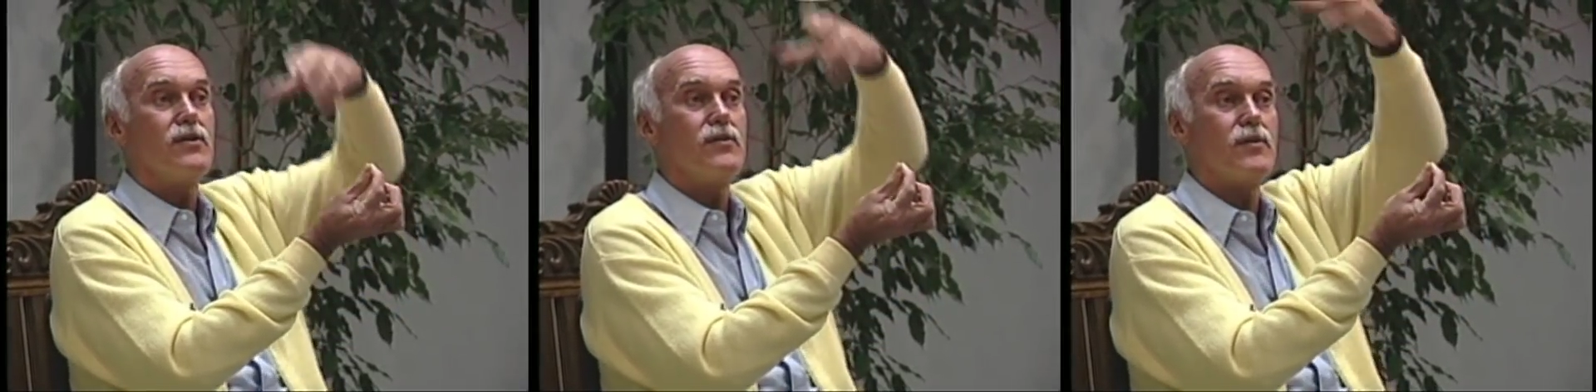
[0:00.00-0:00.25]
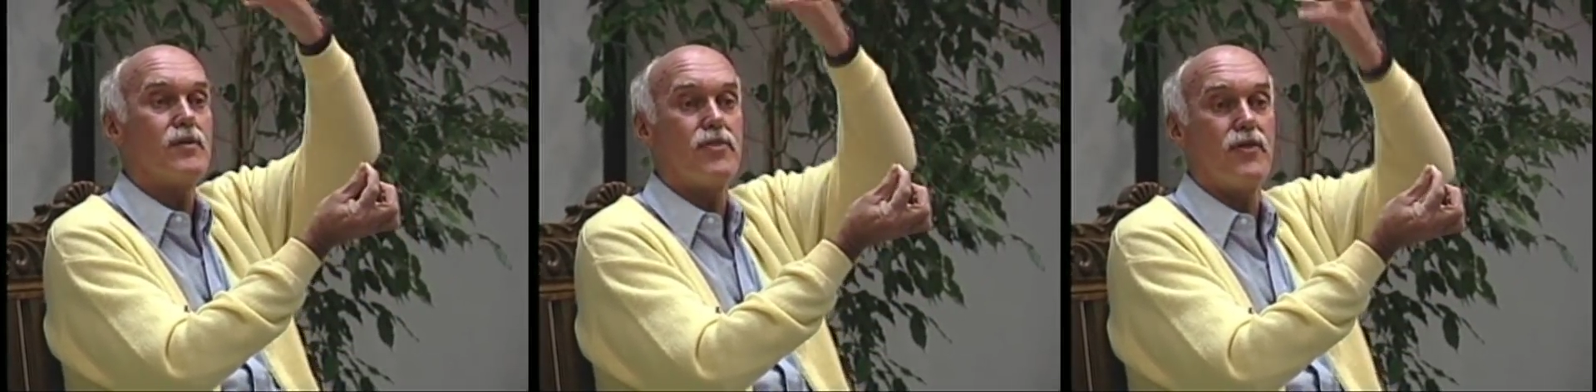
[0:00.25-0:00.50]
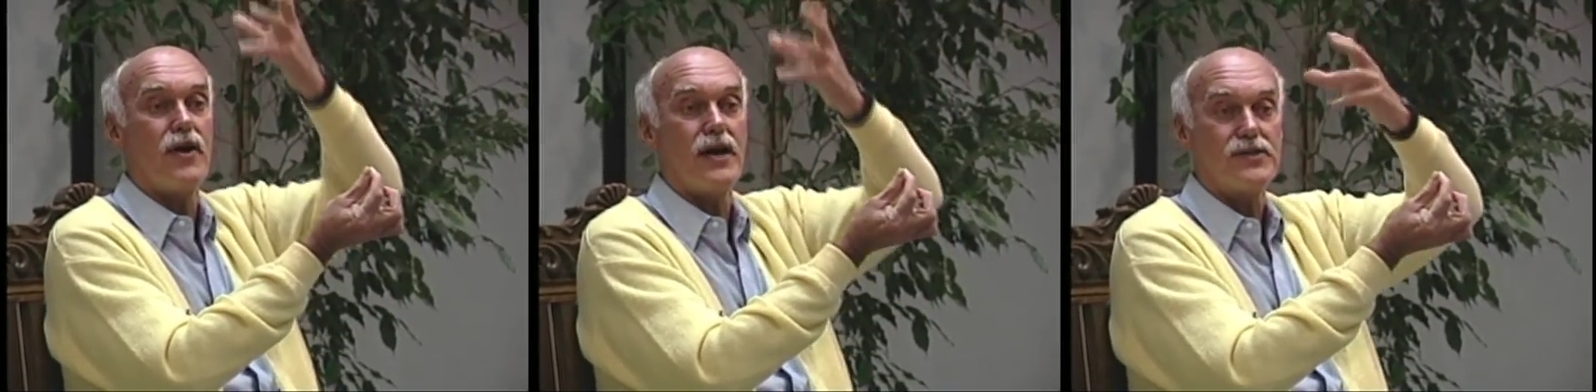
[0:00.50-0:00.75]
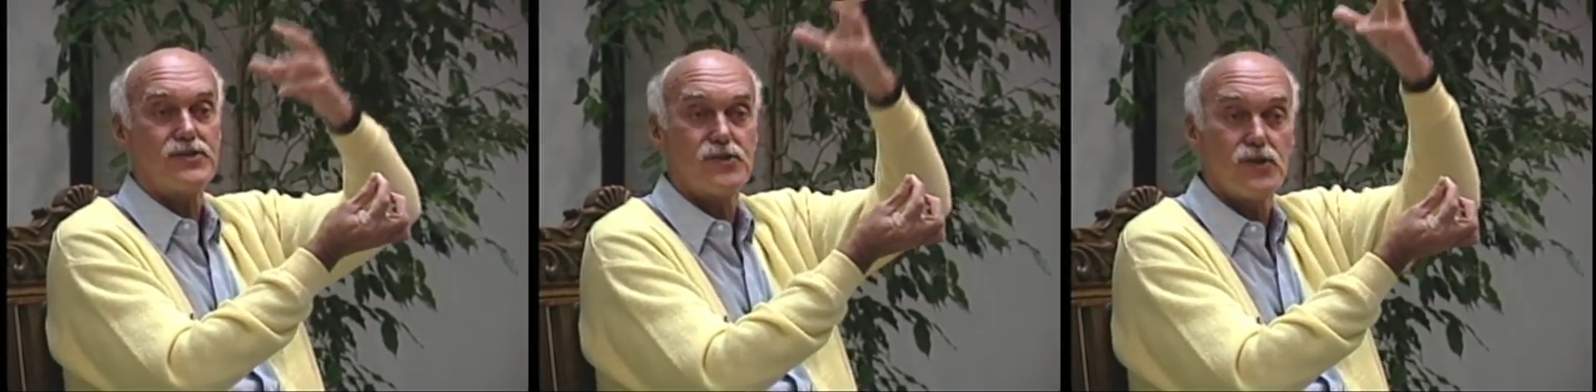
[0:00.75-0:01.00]
your
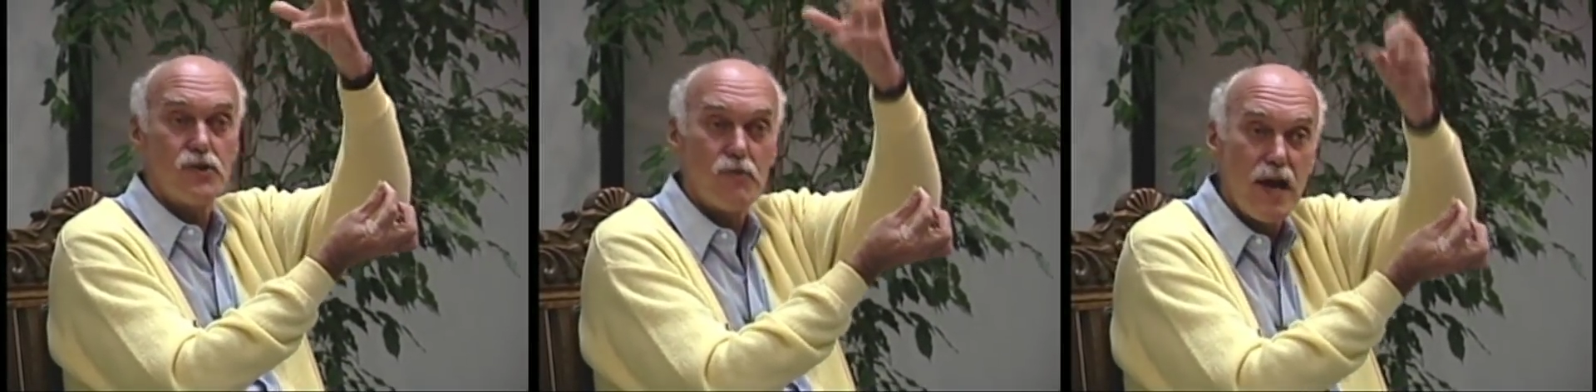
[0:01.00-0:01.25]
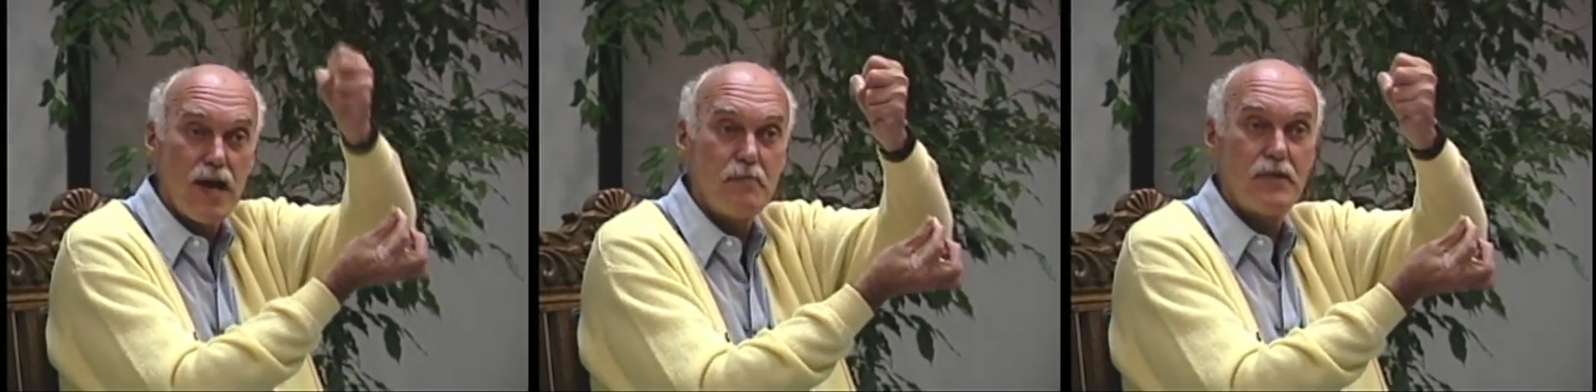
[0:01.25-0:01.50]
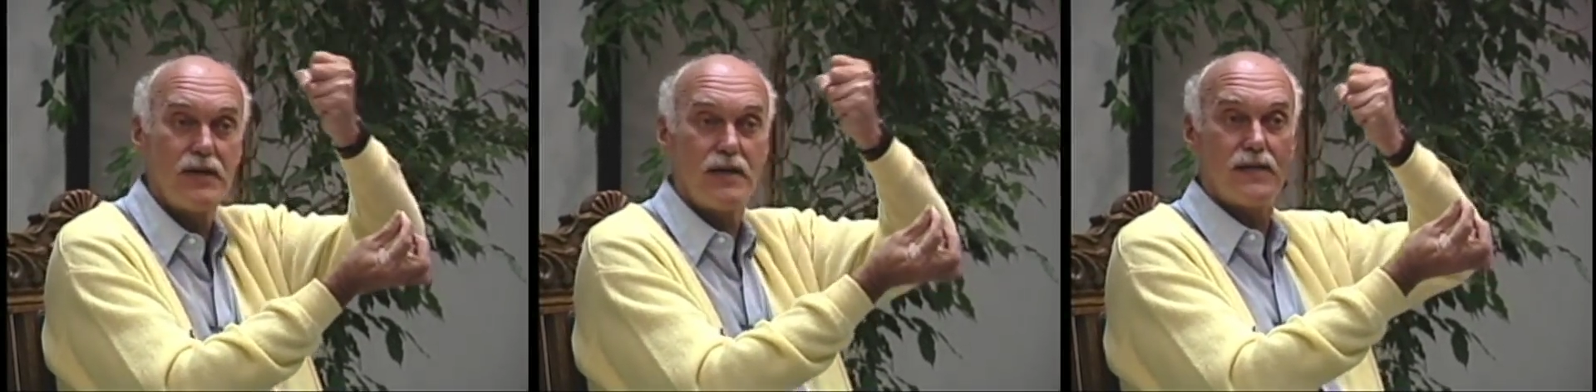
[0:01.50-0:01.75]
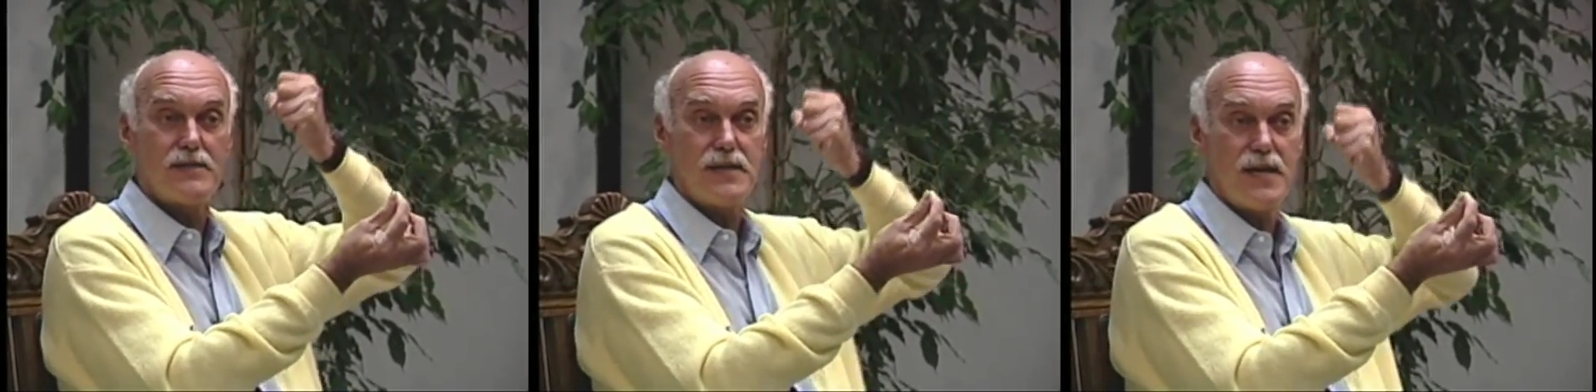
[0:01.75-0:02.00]
thoughts grabbing
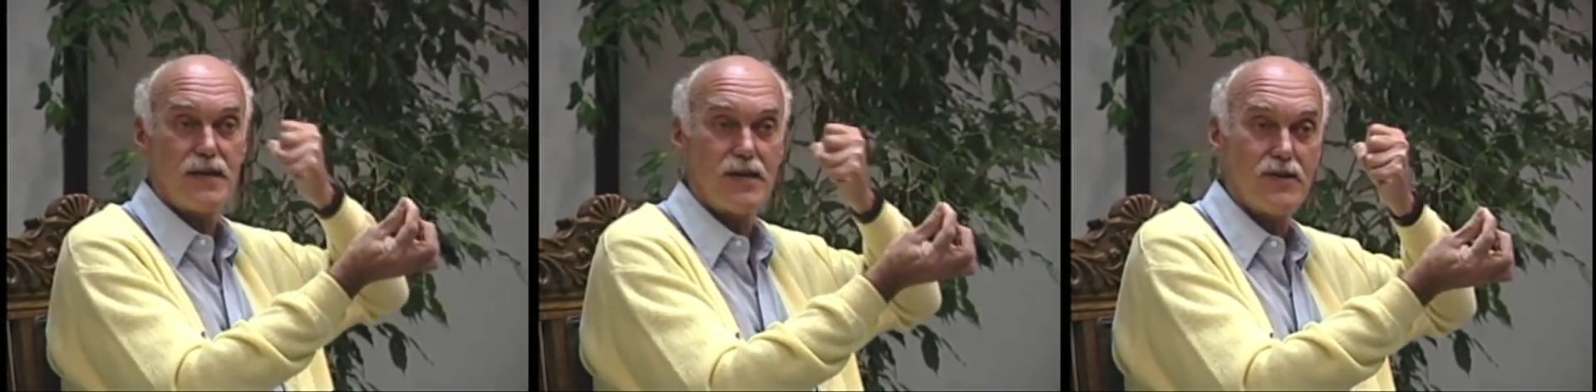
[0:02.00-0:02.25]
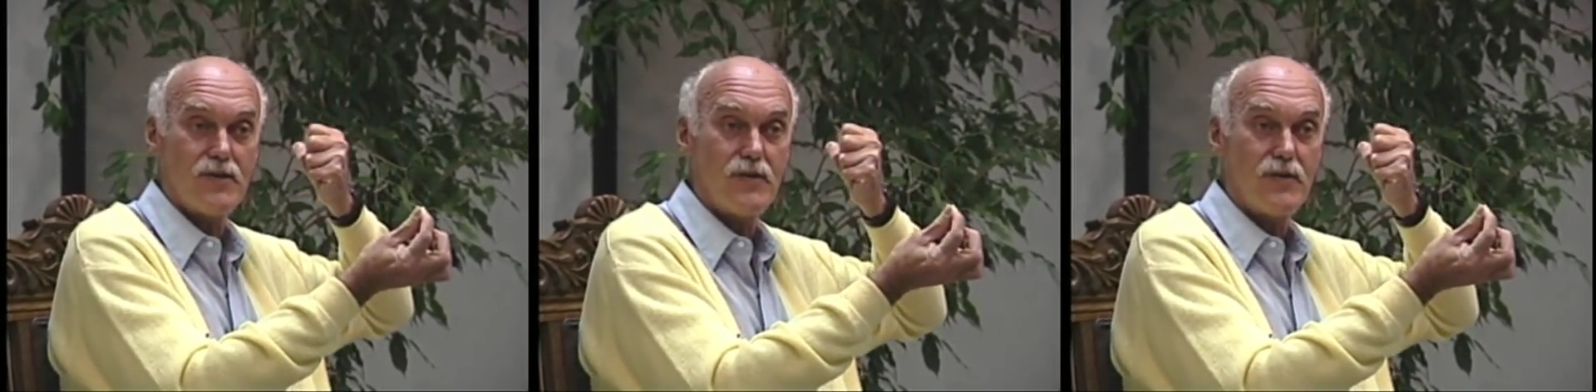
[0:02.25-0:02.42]
and taking